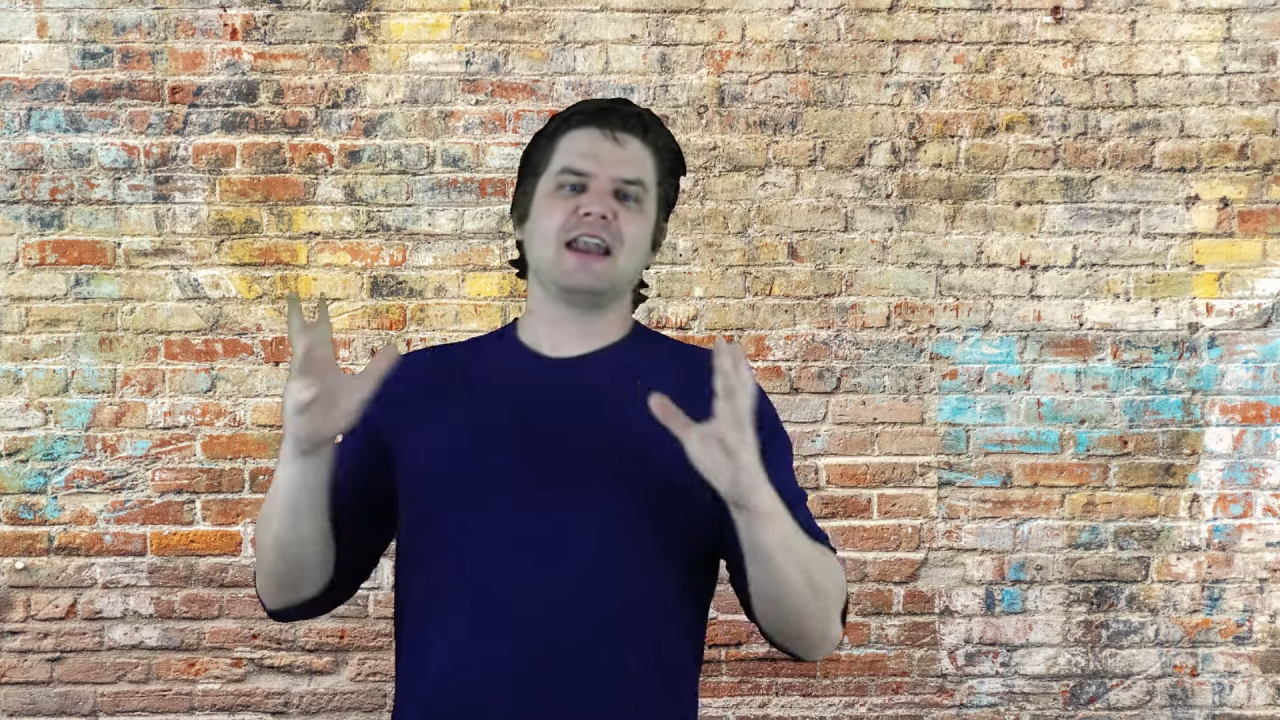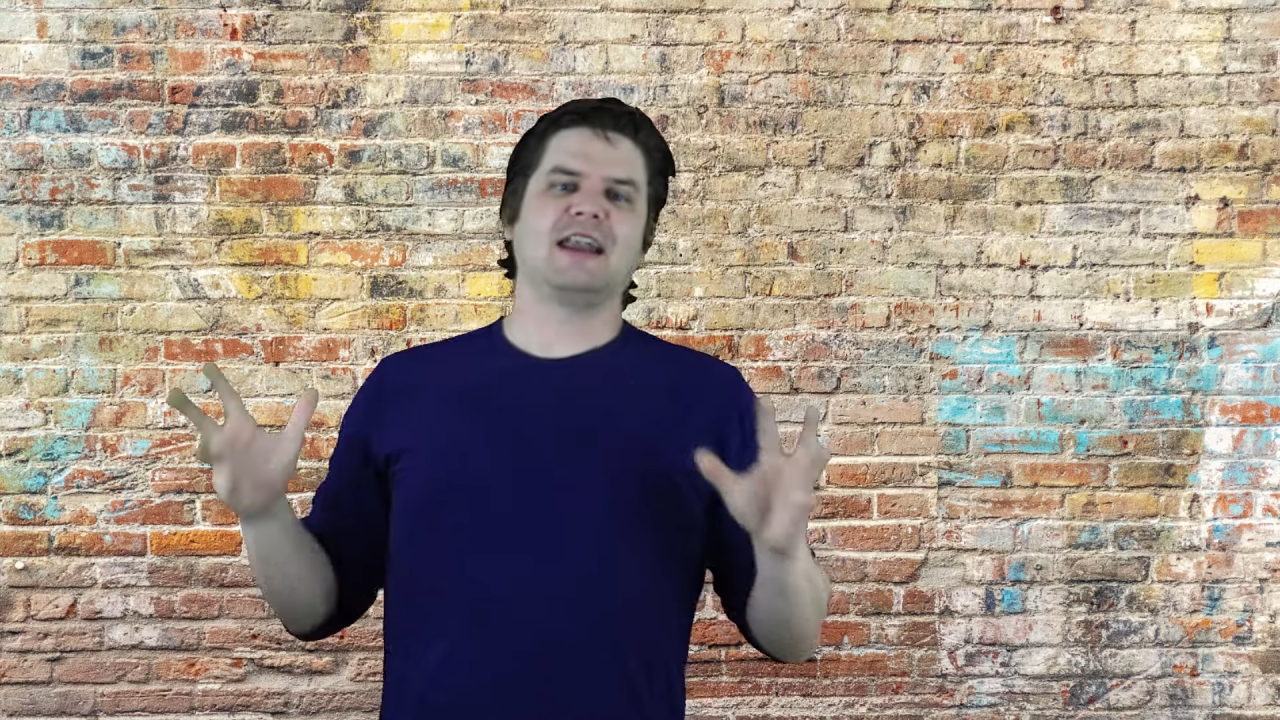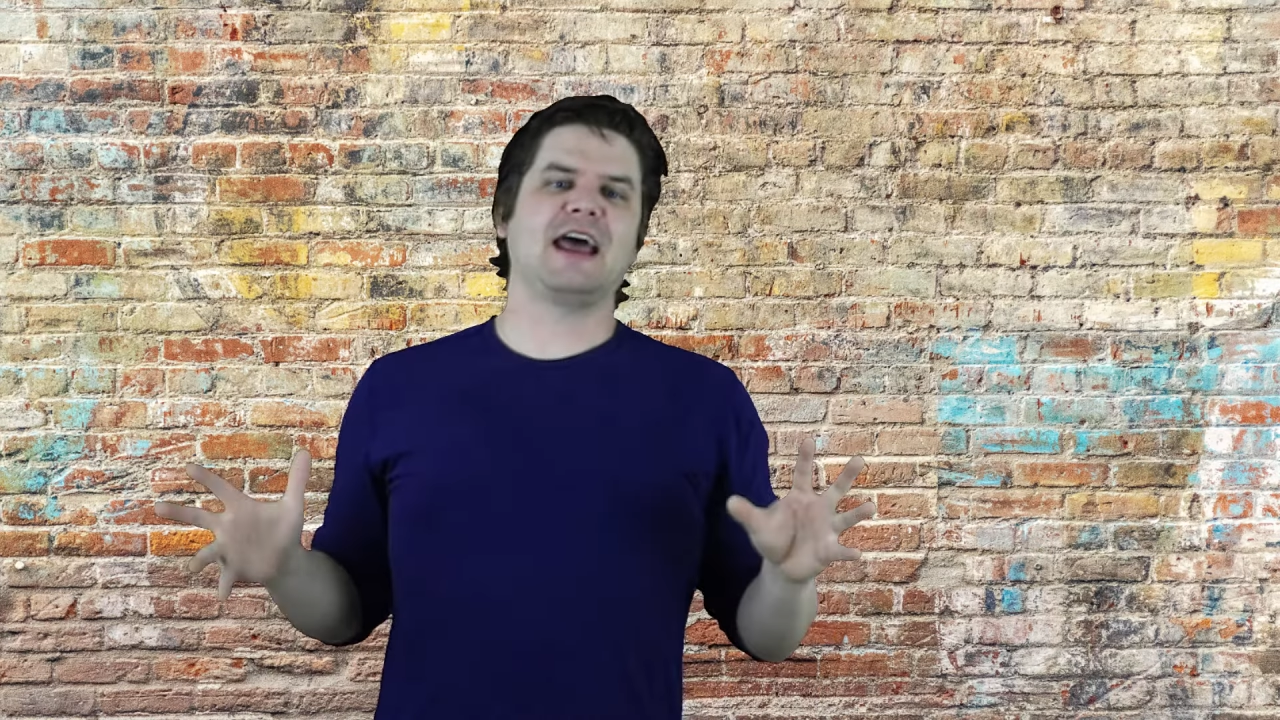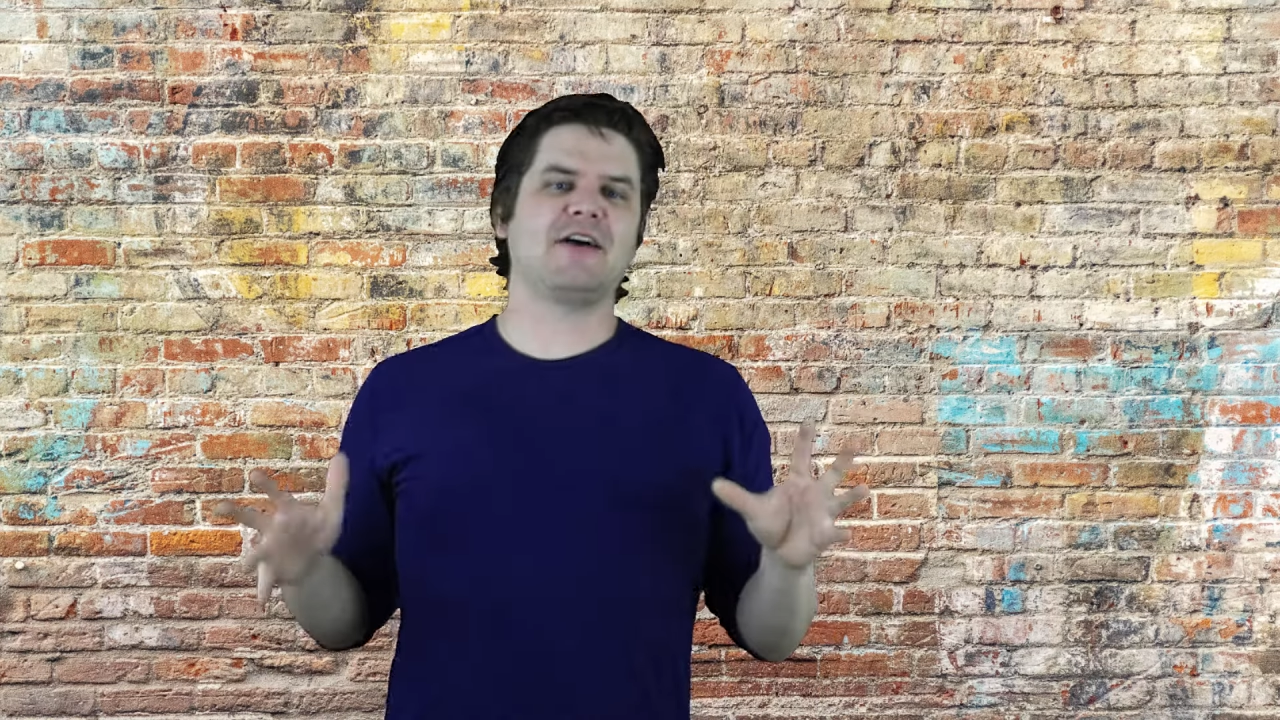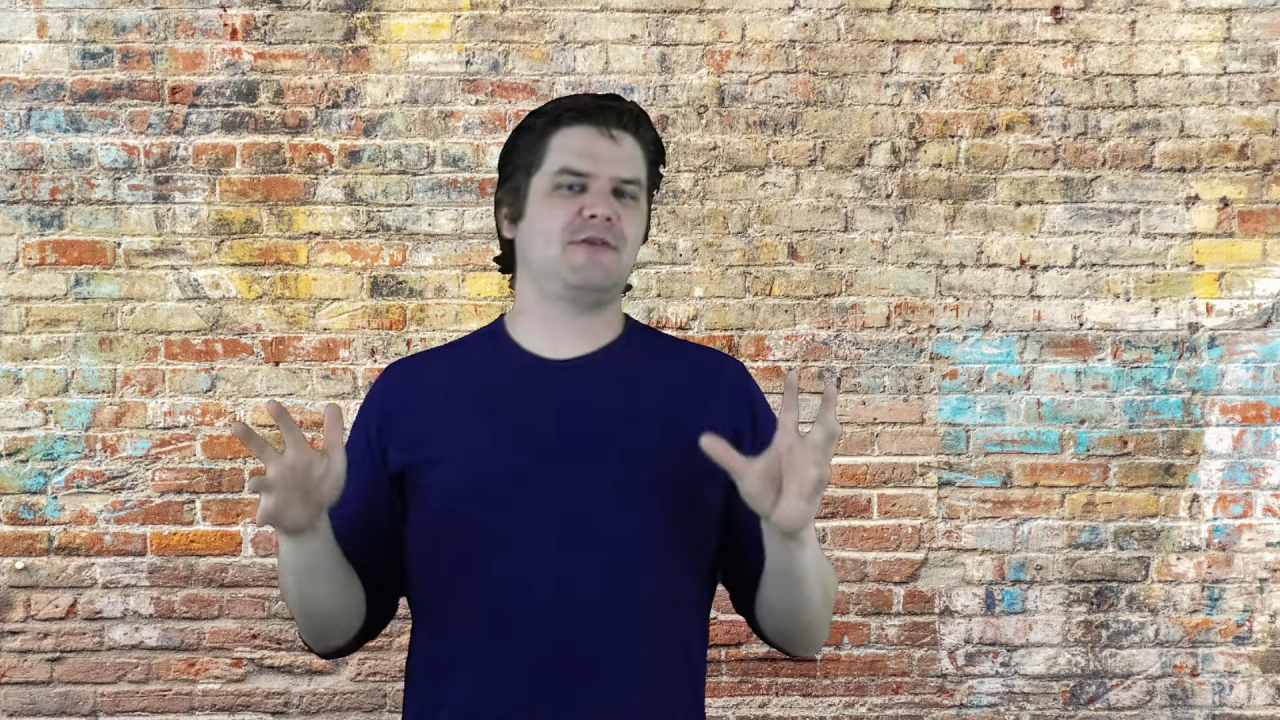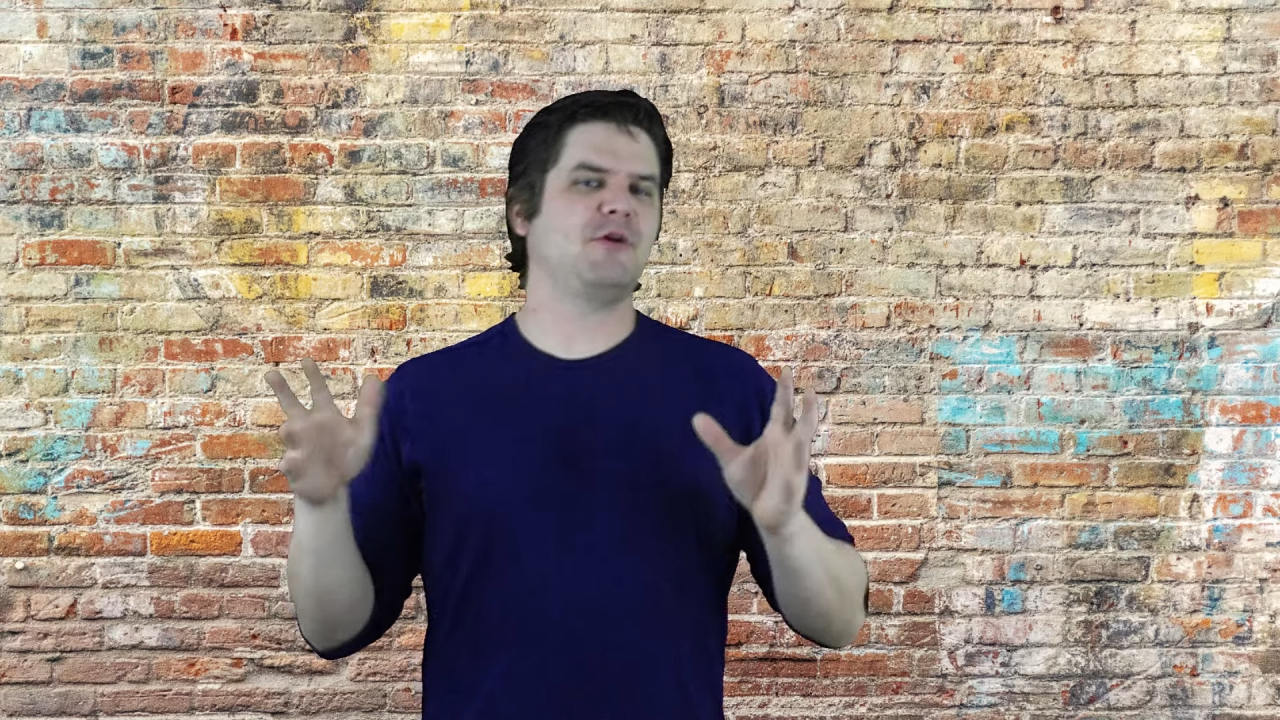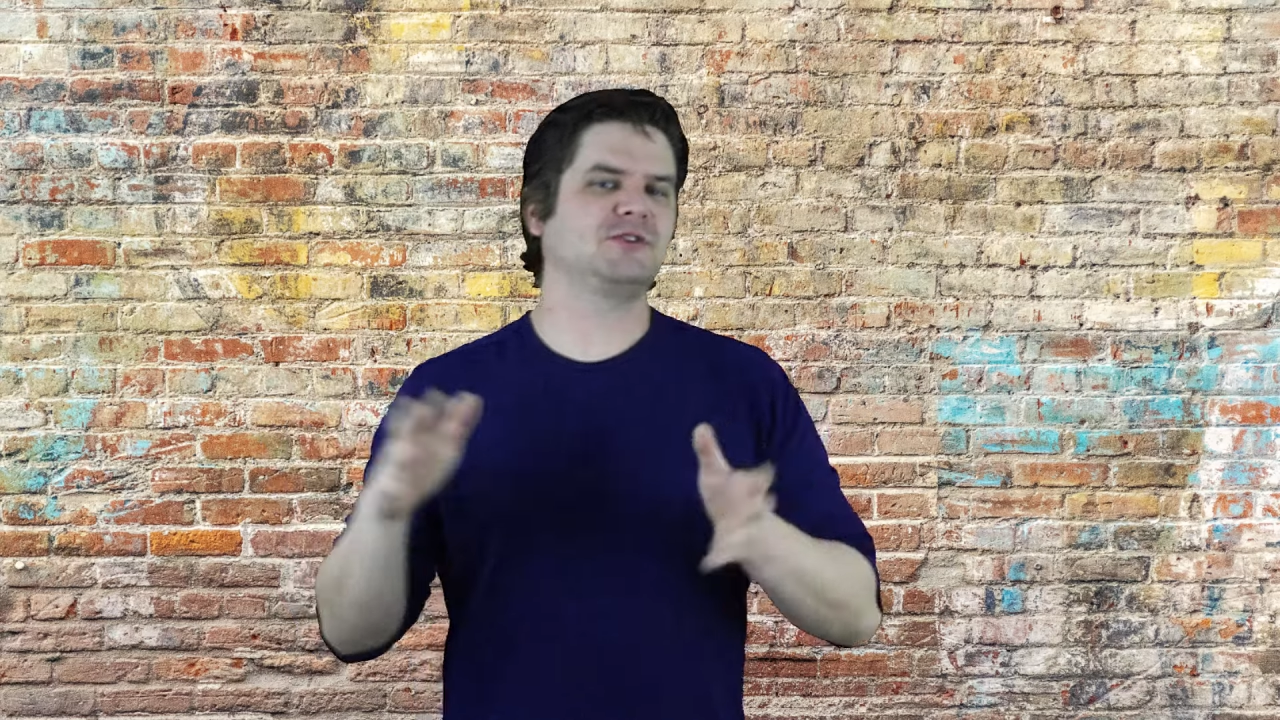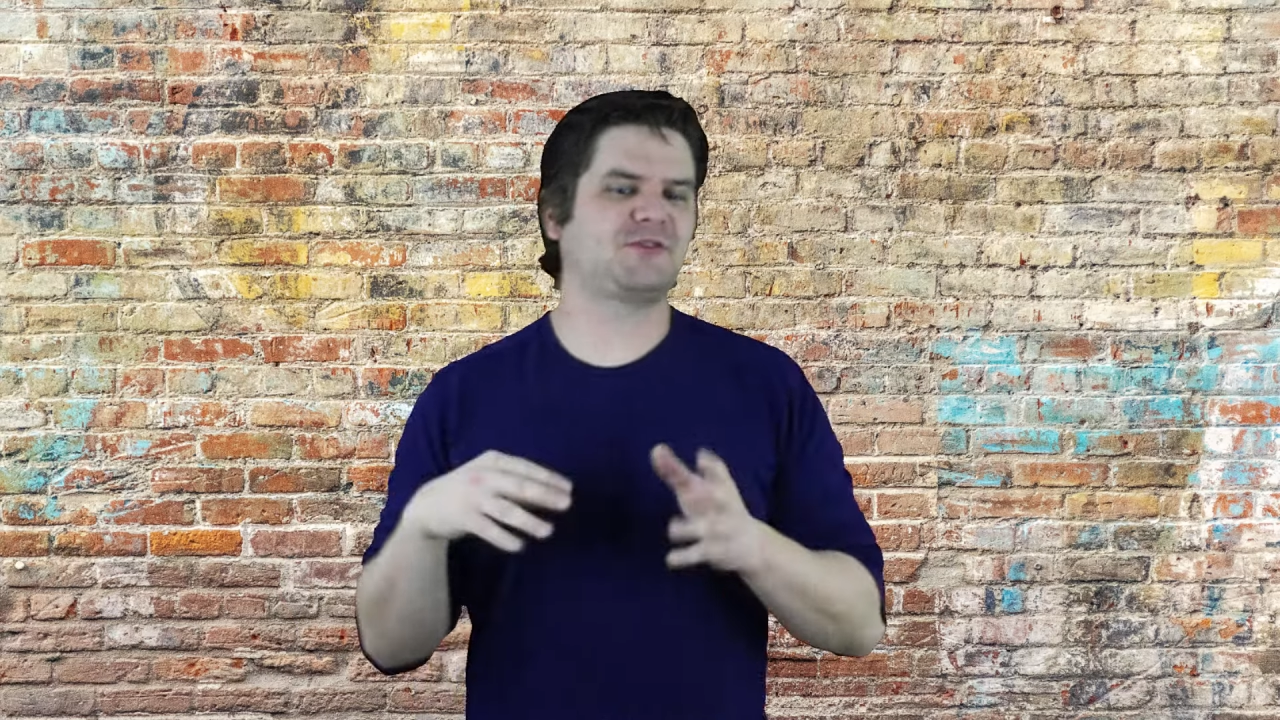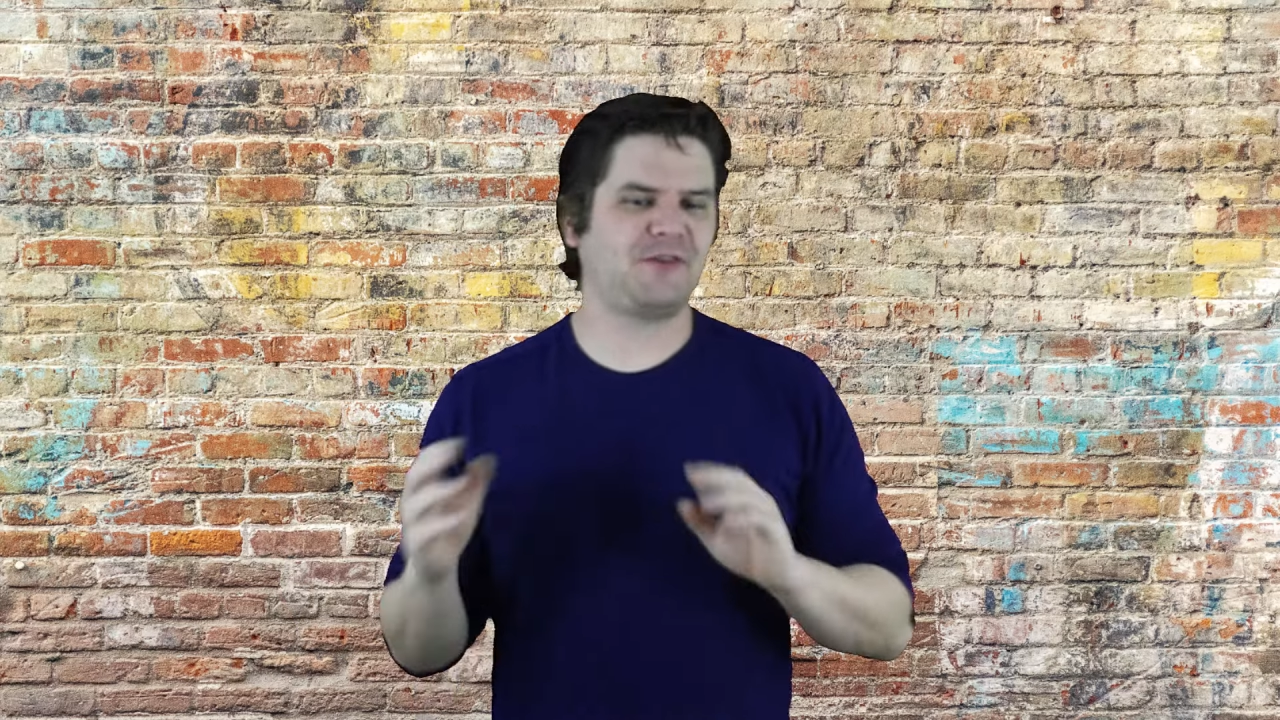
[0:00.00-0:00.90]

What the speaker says: Now, the most